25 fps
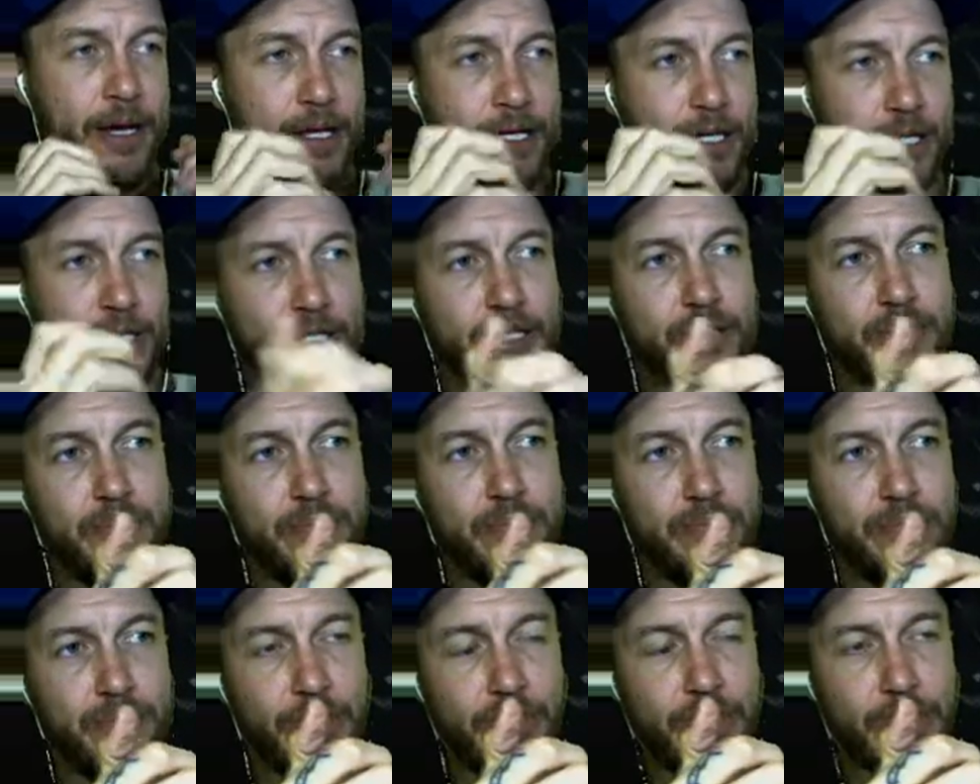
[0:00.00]
the
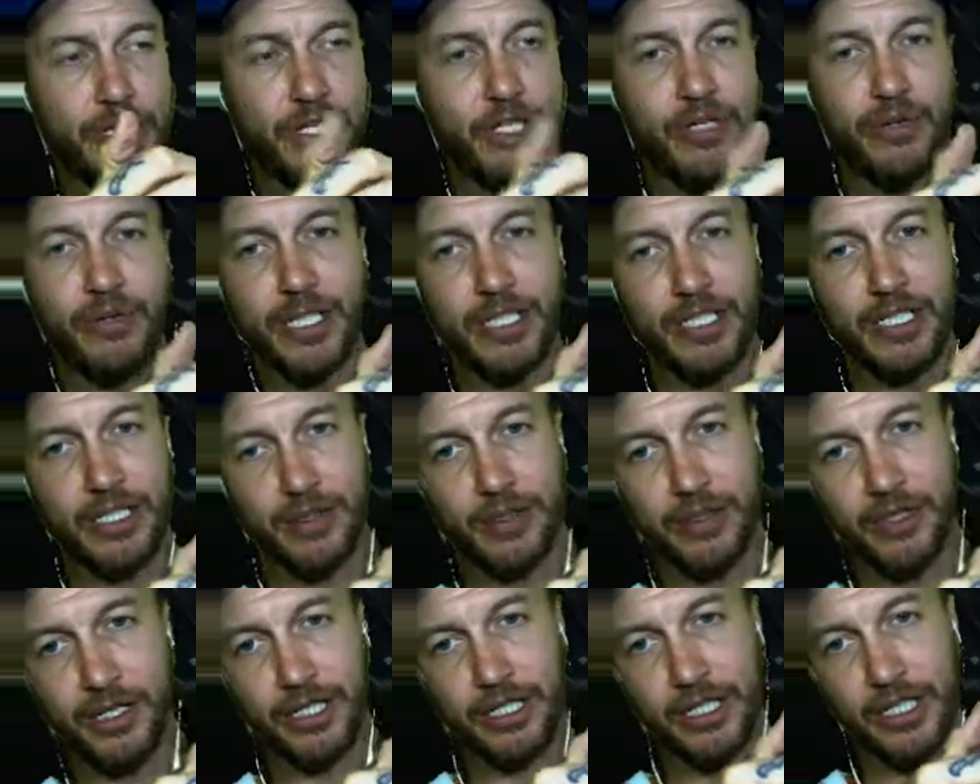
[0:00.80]
aggressor.
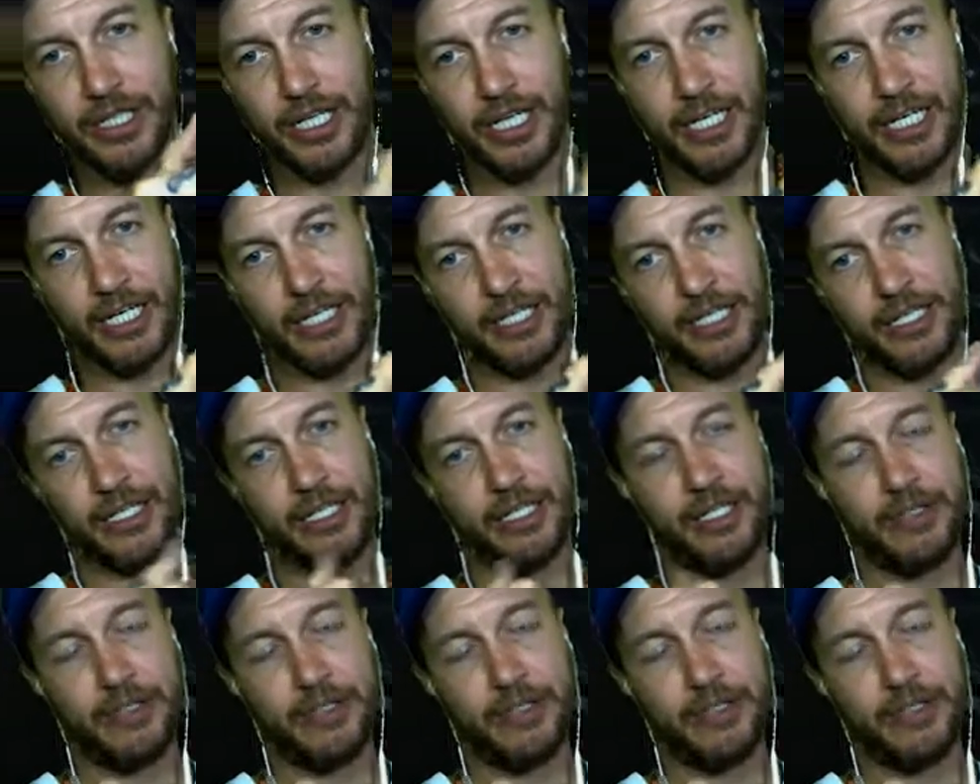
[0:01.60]
Like they